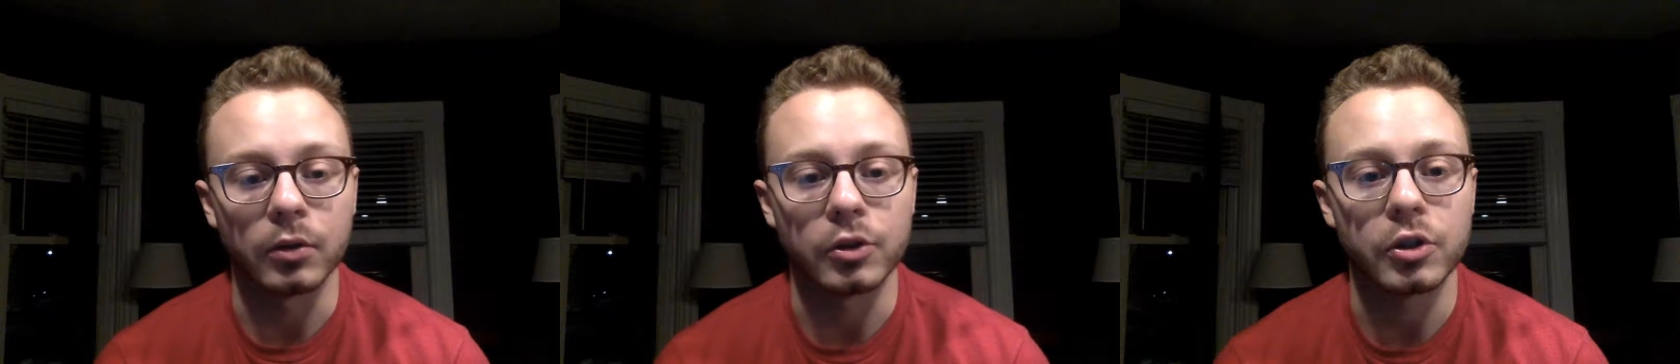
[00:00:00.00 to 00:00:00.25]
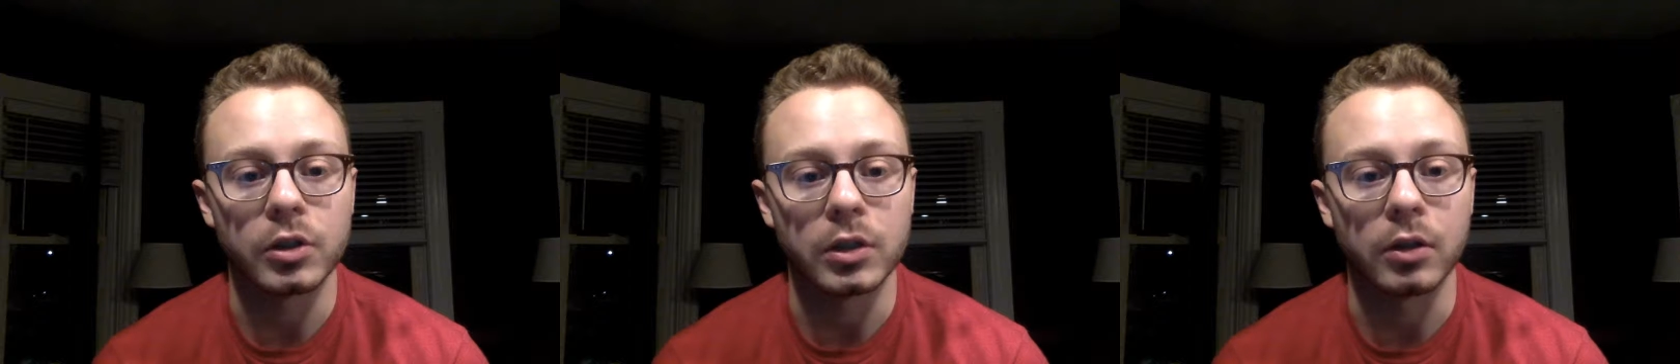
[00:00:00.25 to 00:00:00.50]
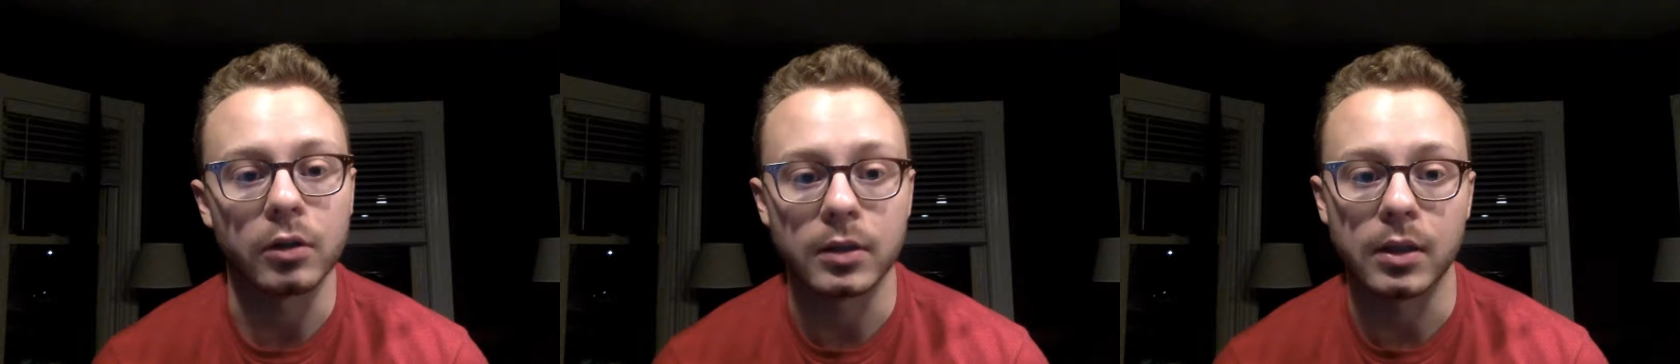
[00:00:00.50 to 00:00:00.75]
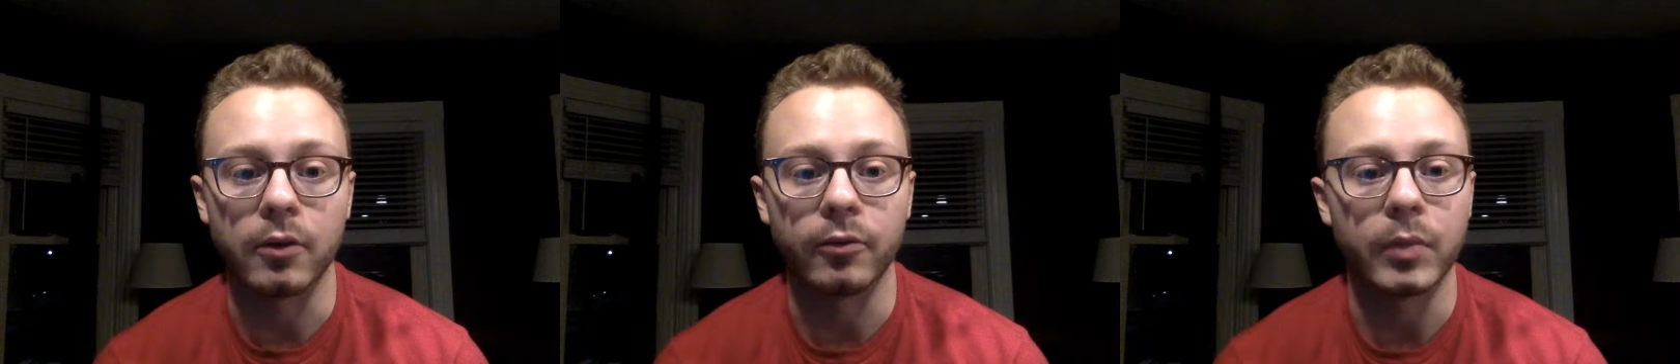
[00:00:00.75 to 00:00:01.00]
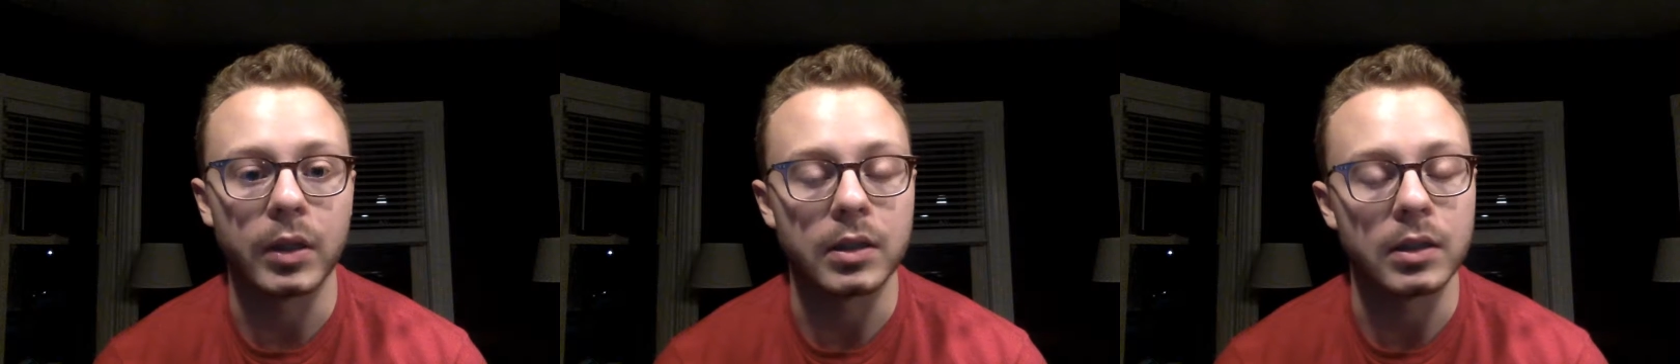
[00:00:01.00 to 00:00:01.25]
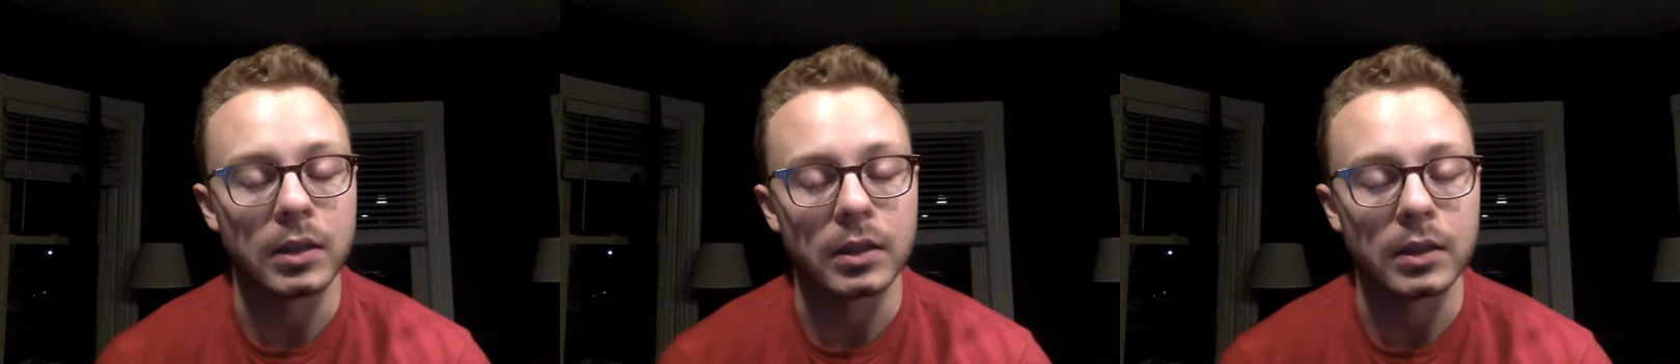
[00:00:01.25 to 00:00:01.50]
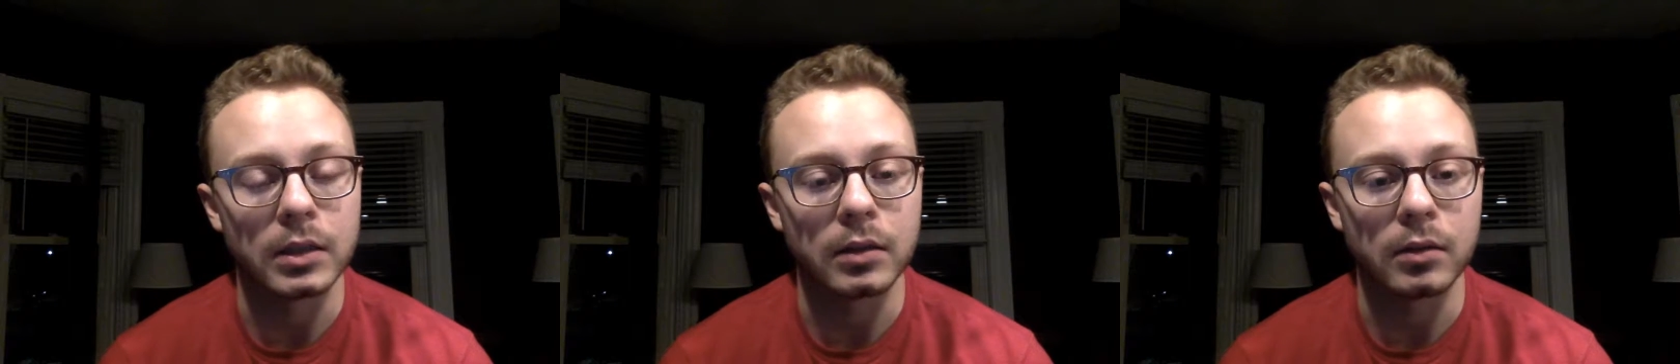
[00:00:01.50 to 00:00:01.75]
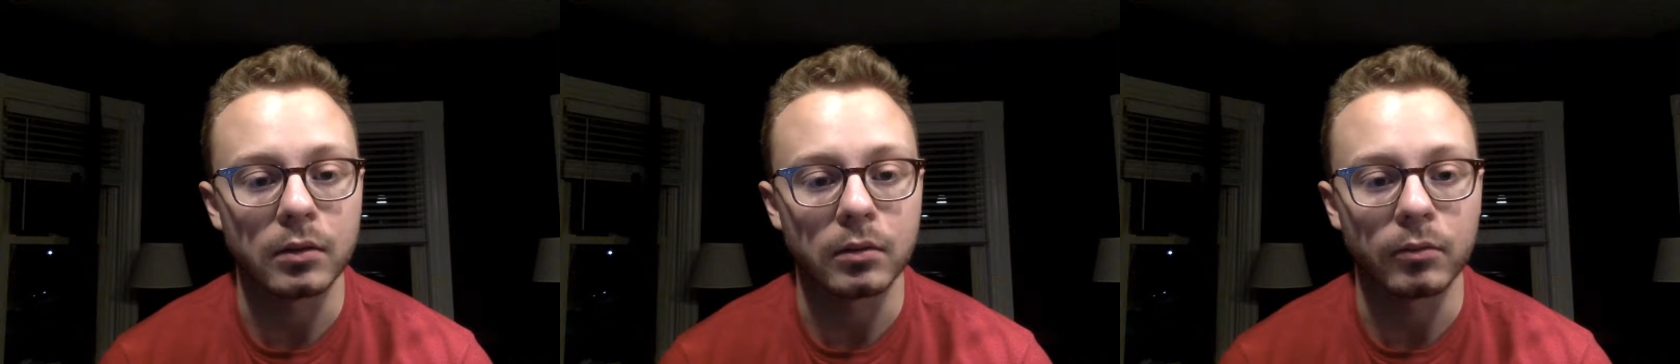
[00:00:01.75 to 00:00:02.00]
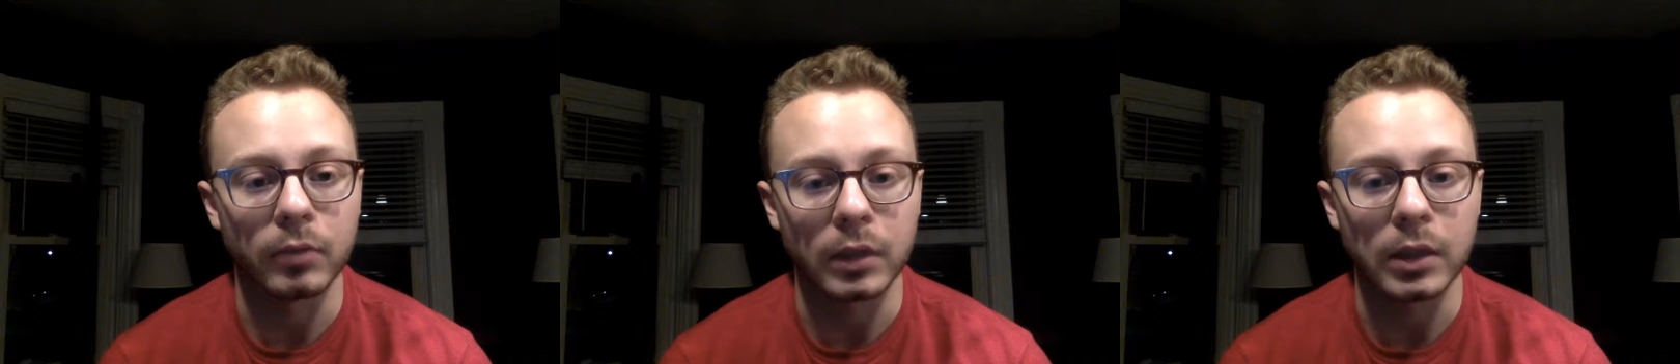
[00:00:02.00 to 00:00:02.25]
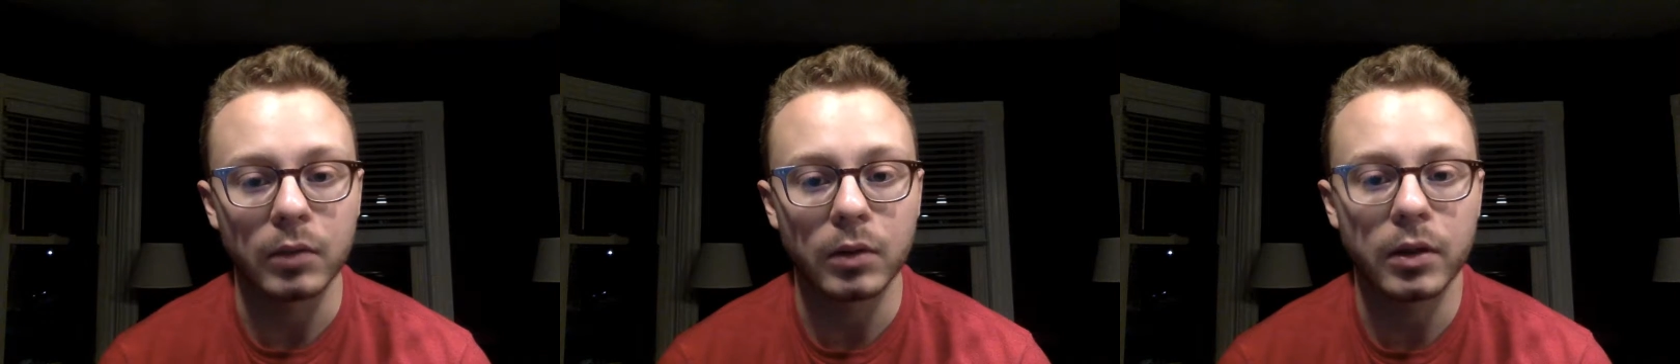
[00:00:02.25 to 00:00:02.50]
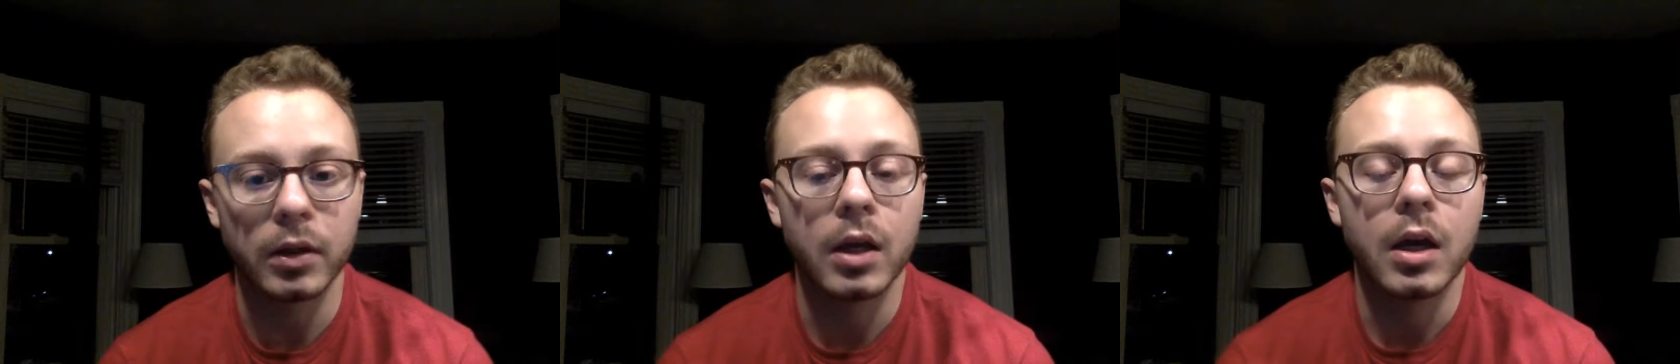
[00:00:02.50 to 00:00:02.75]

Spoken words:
and she herself makes it easy to relate with.